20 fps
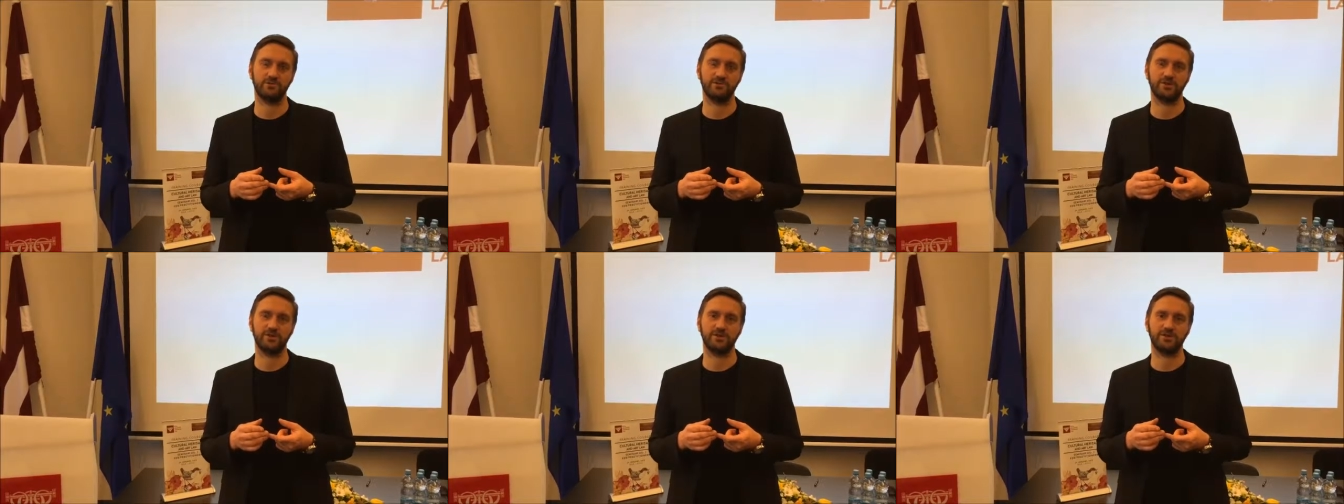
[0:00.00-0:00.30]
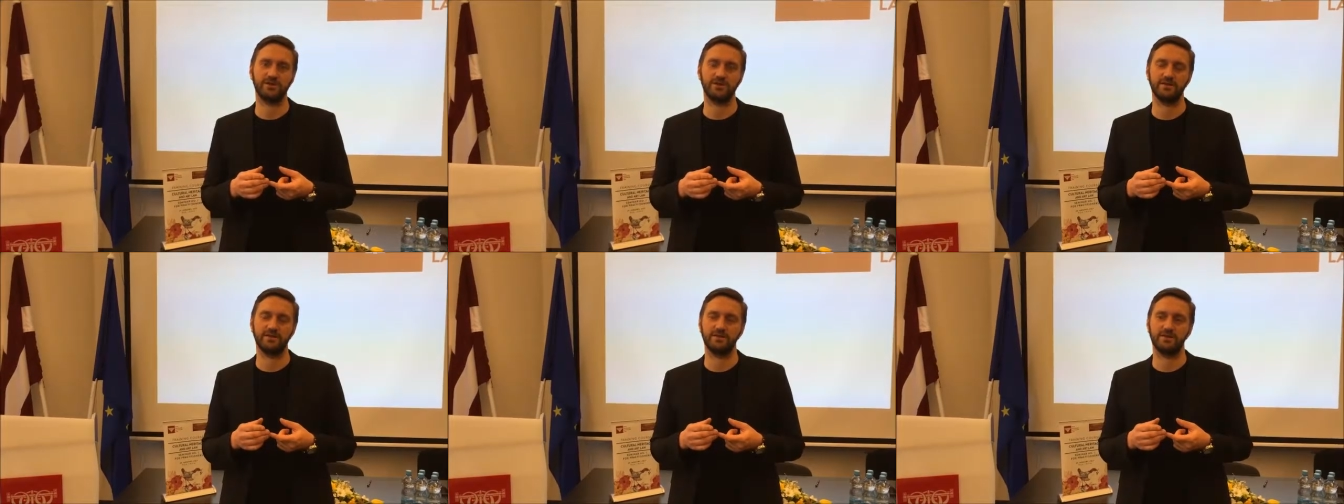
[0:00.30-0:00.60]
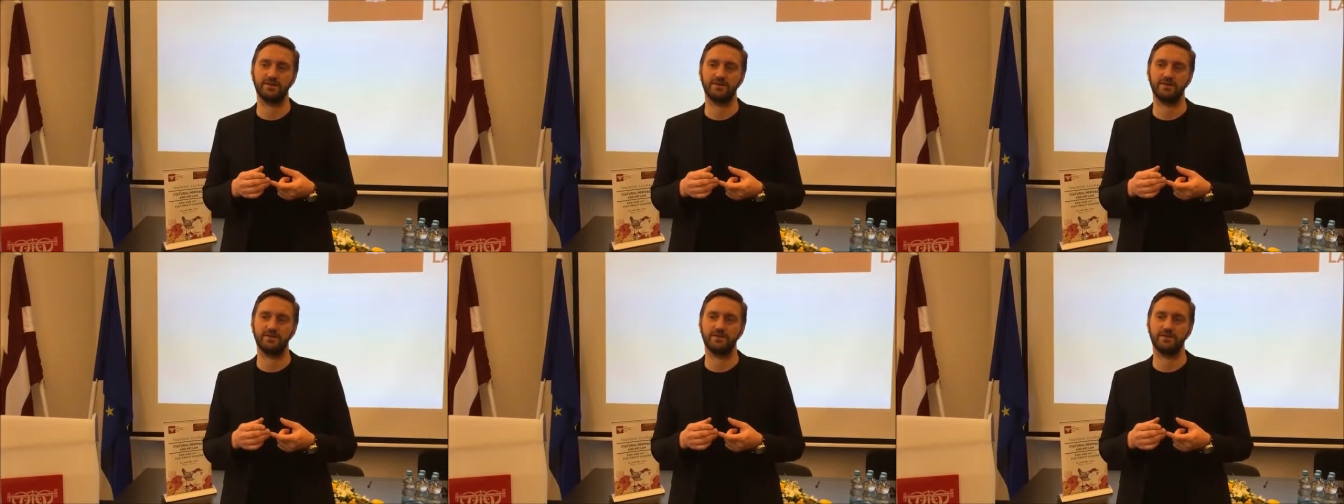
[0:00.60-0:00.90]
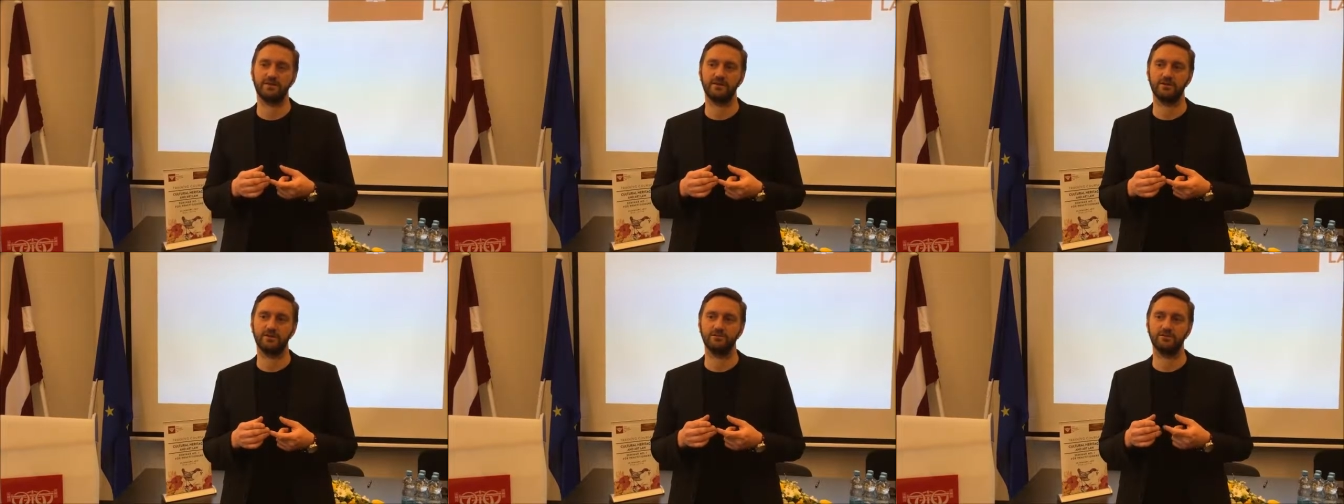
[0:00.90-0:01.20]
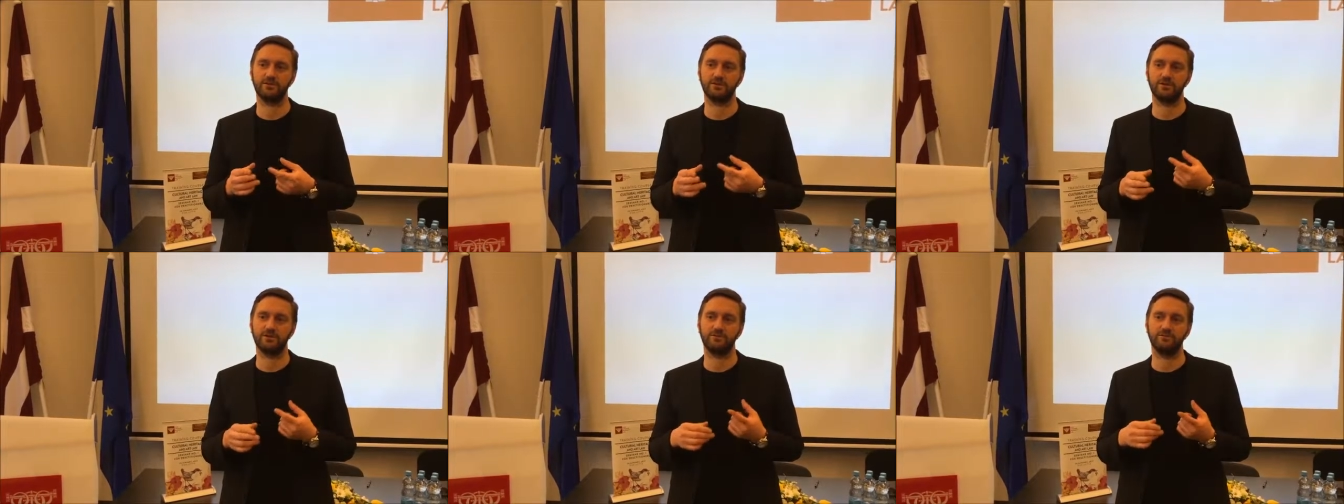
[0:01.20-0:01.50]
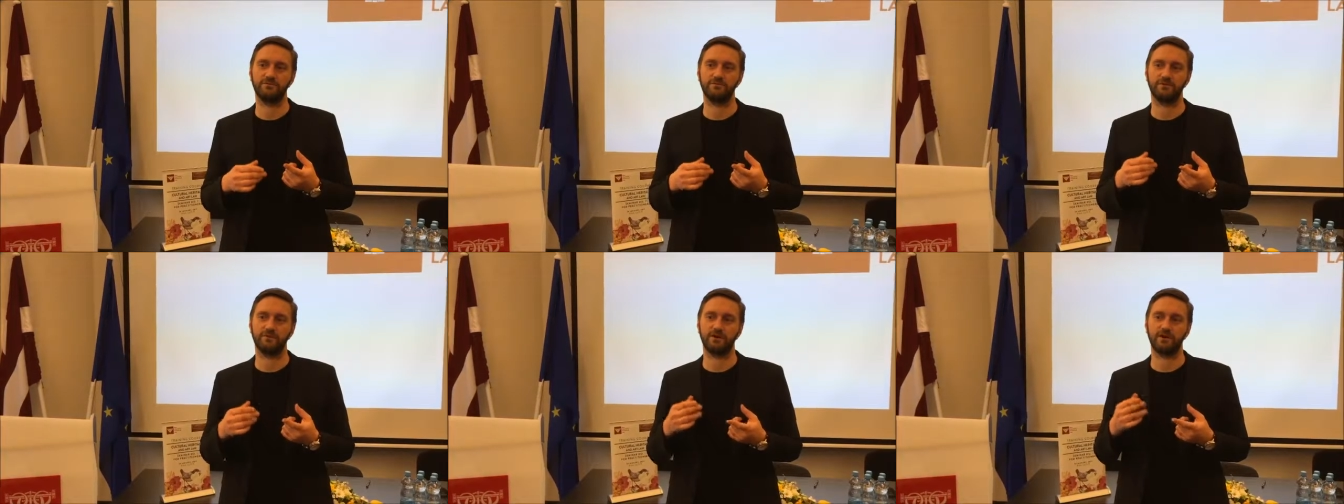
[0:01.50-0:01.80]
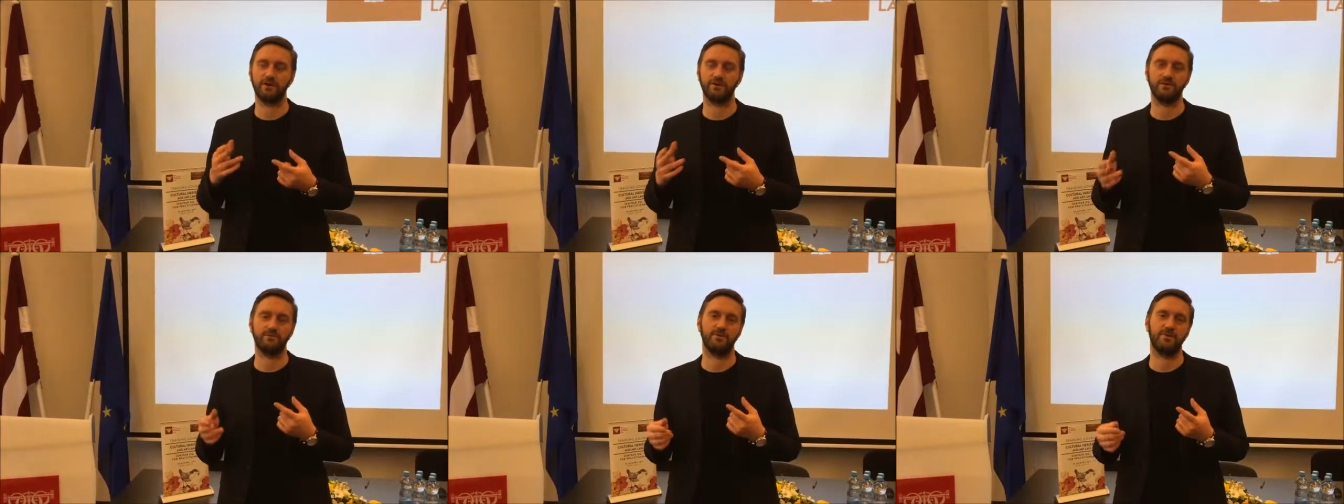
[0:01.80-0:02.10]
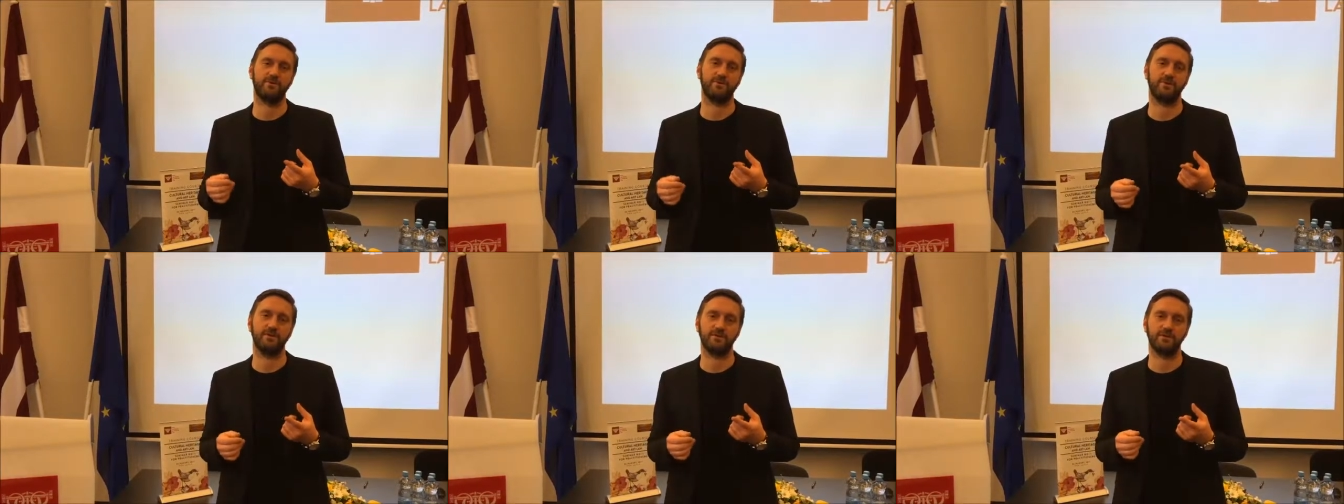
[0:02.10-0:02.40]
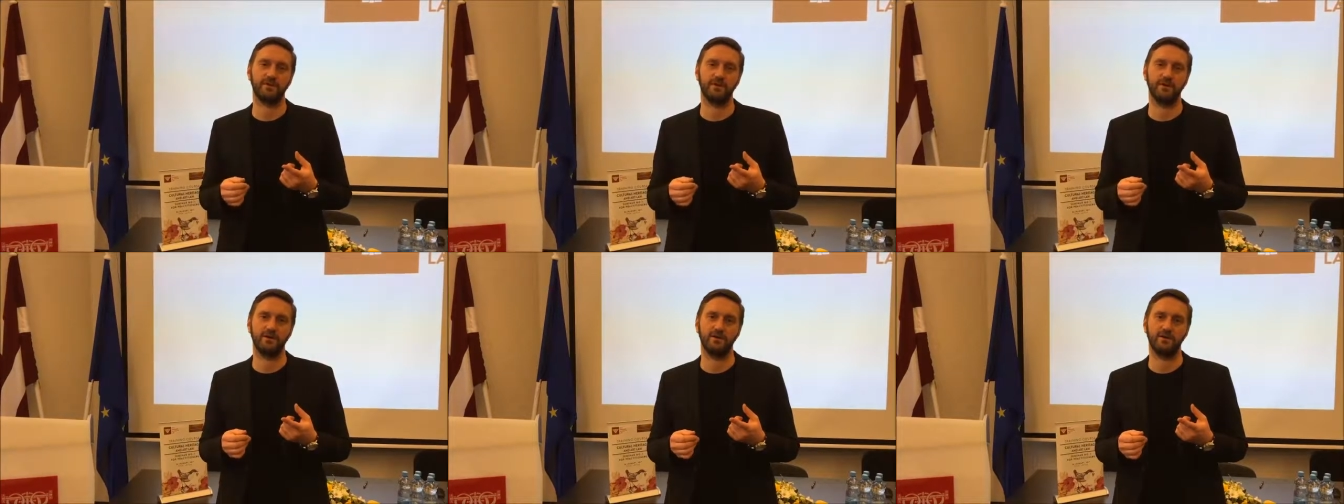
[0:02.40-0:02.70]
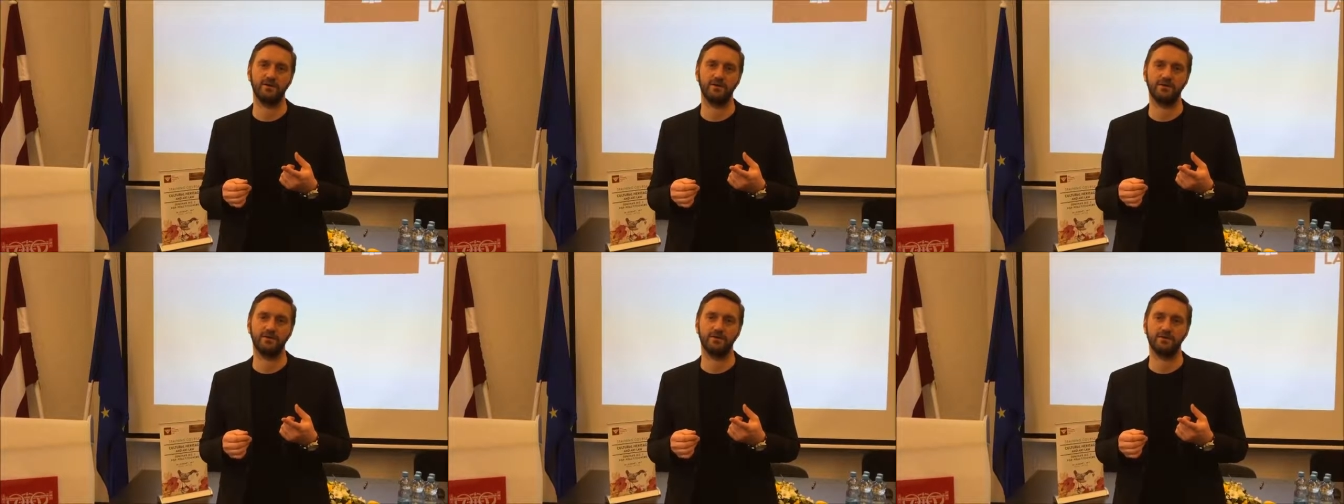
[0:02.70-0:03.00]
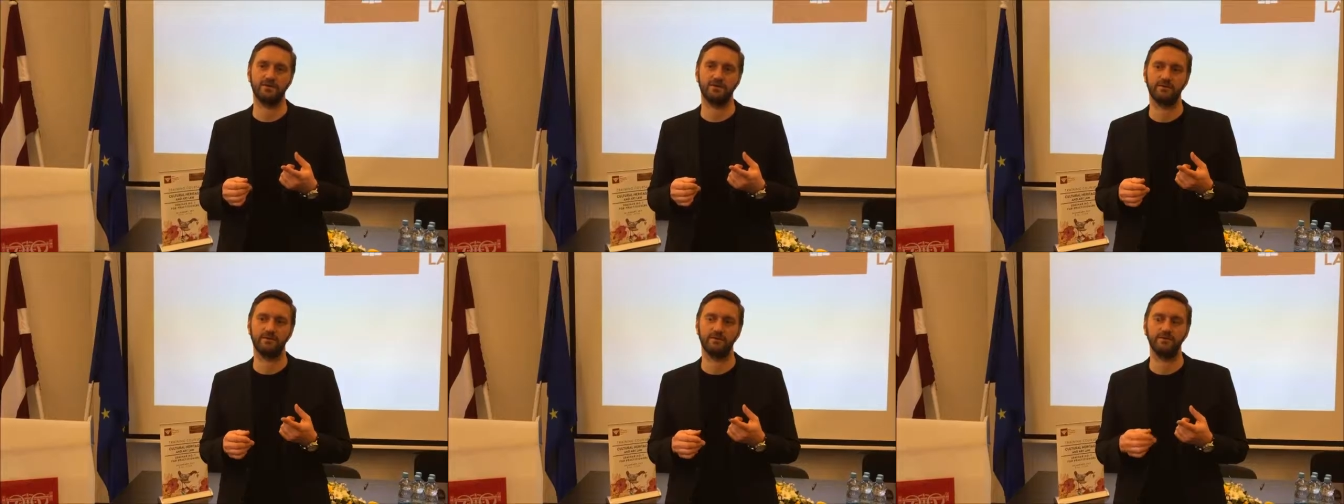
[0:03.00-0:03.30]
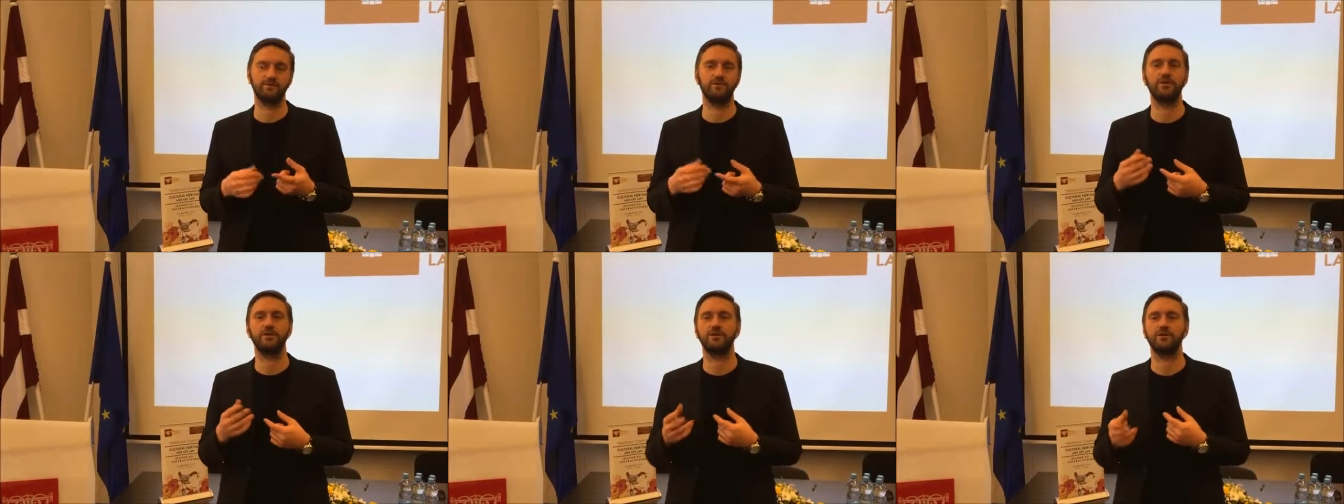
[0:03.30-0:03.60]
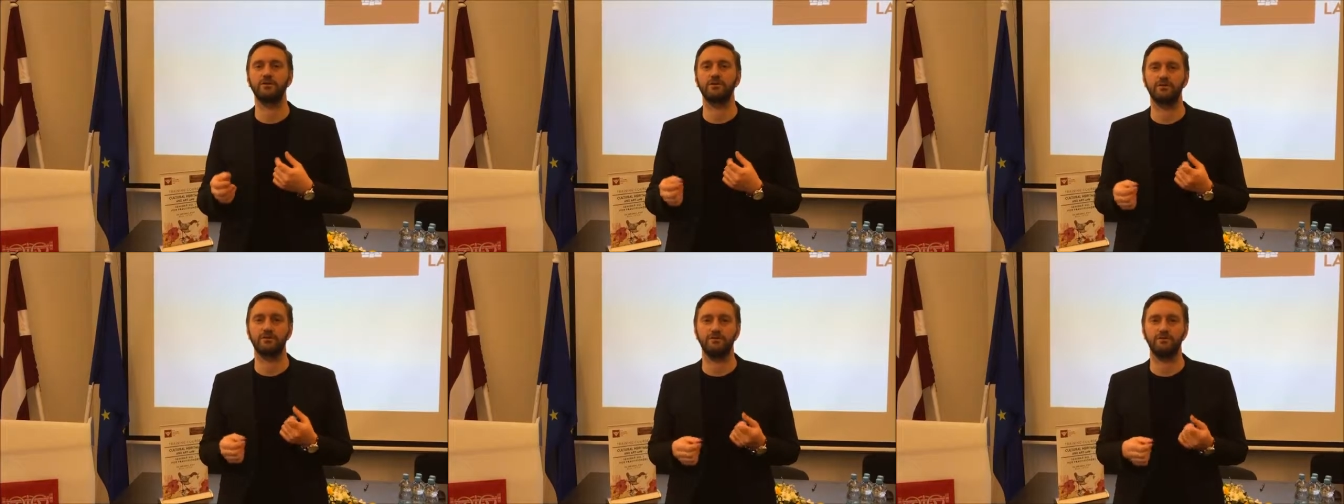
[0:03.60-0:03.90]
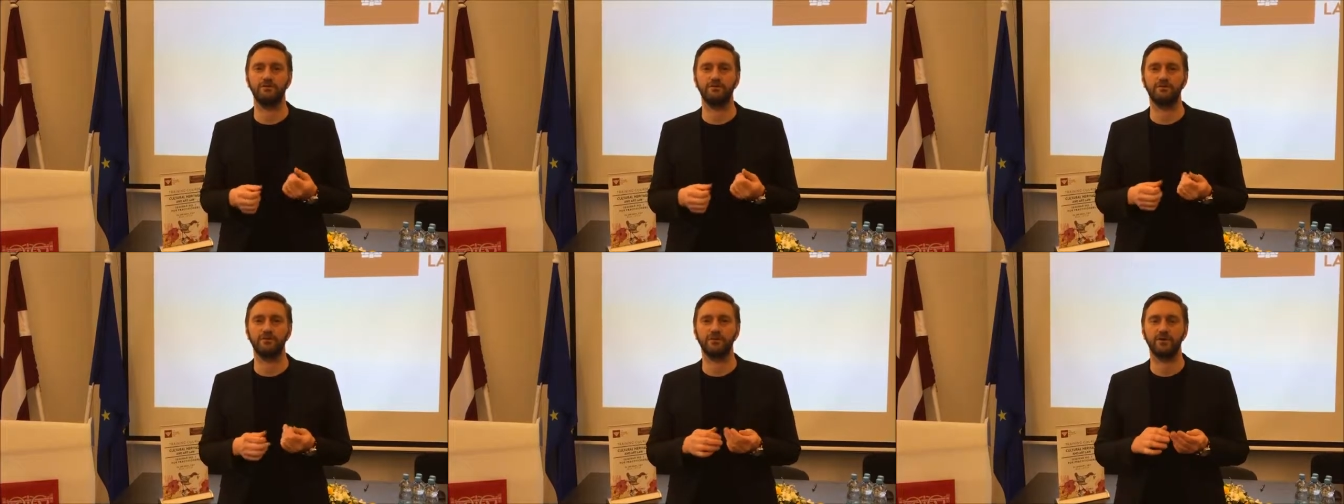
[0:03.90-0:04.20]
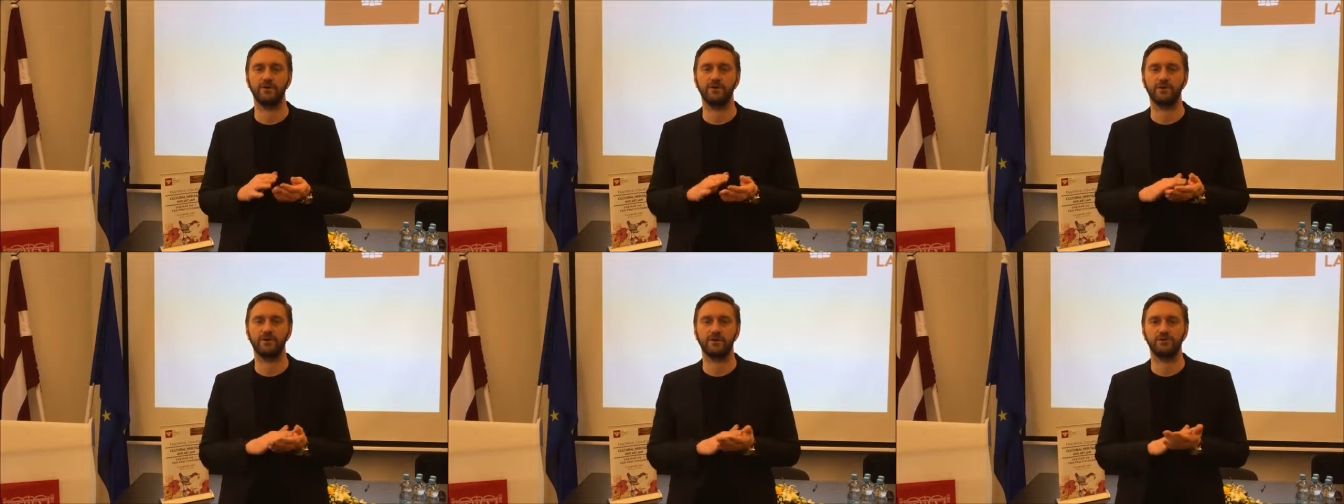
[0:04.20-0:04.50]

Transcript: we see that the notion of art market and looting of uh,